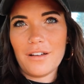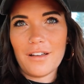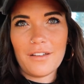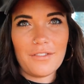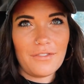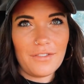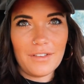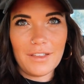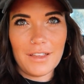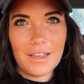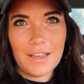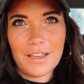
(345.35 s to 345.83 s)
I
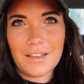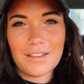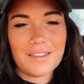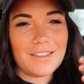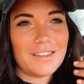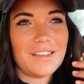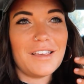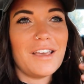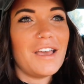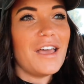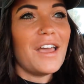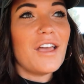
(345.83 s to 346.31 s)
feel like
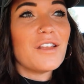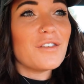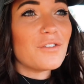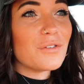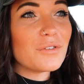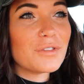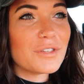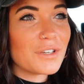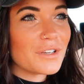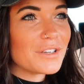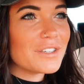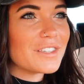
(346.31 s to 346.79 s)
it's no
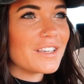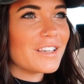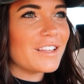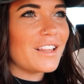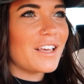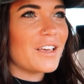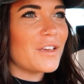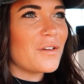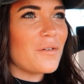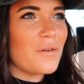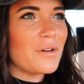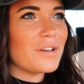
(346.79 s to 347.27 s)
seriously
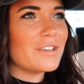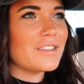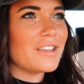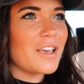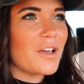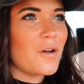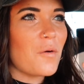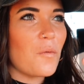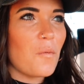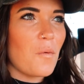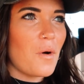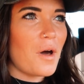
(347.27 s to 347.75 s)
like you always
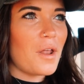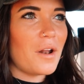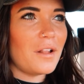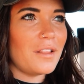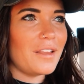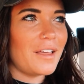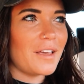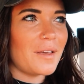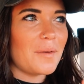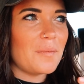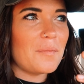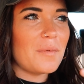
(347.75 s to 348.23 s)
like want to
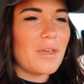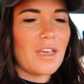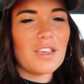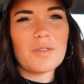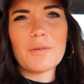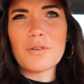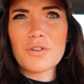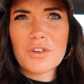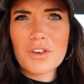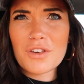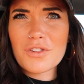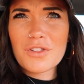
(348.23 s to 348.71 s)
like meet
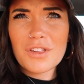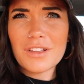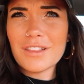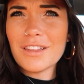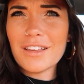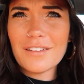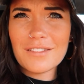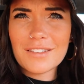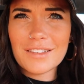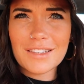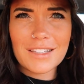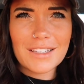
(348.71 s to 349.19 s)
especially because she
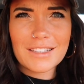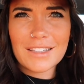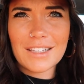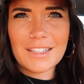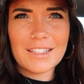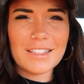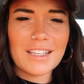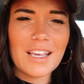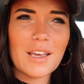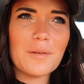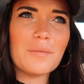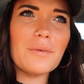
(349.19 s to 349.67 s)
lives in like the
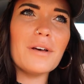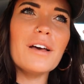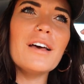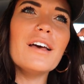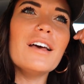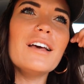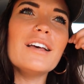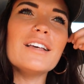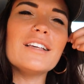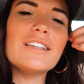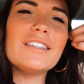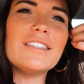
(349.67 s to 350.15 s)
same
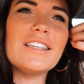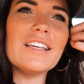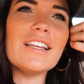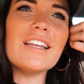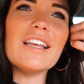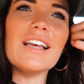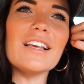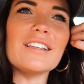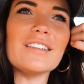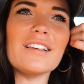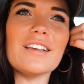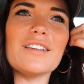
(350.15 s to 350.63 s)

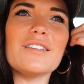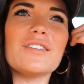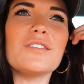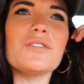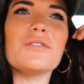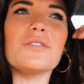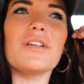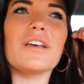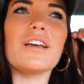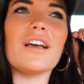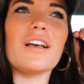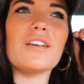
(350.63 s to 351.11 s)
city as us
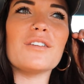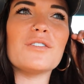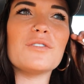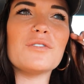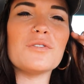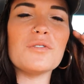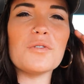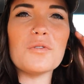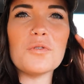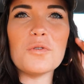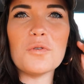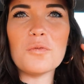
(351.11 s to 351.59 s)
you like
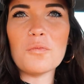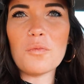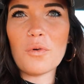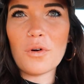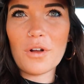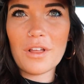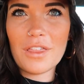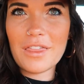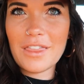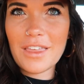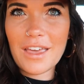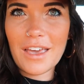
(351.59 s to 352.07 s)
assume
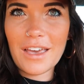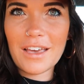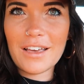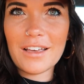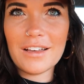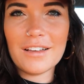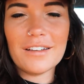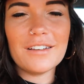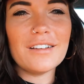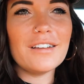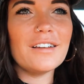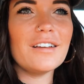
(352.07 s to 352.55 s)
or think
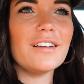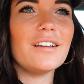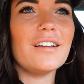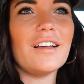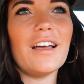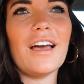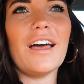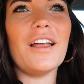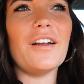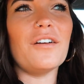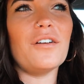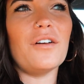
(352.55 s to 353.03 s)

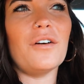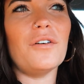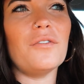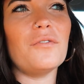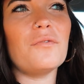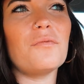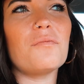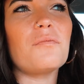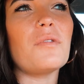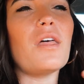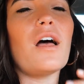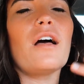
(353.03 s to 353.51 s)
I don't know
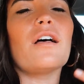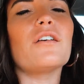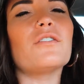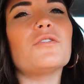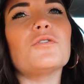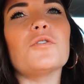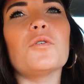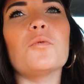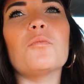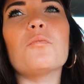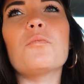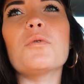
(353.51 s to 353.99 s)
not
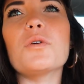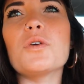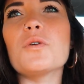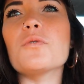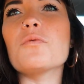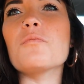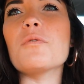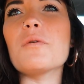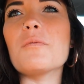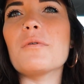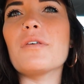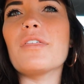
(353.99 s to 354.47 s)
assume but you
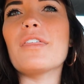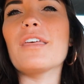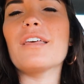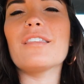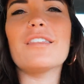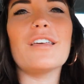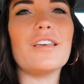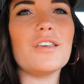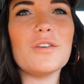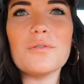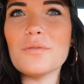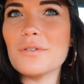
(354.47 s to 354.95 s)
would maybe think
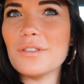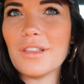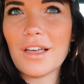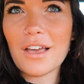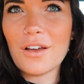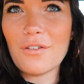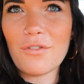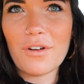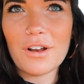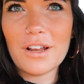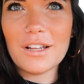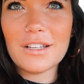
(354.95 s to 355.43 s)
that you would like
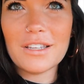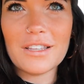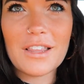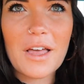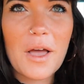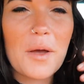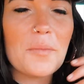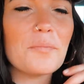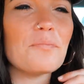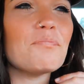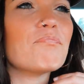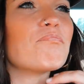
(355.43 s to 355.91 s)
run into
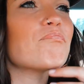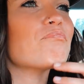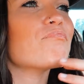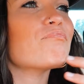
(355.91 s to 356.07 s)
them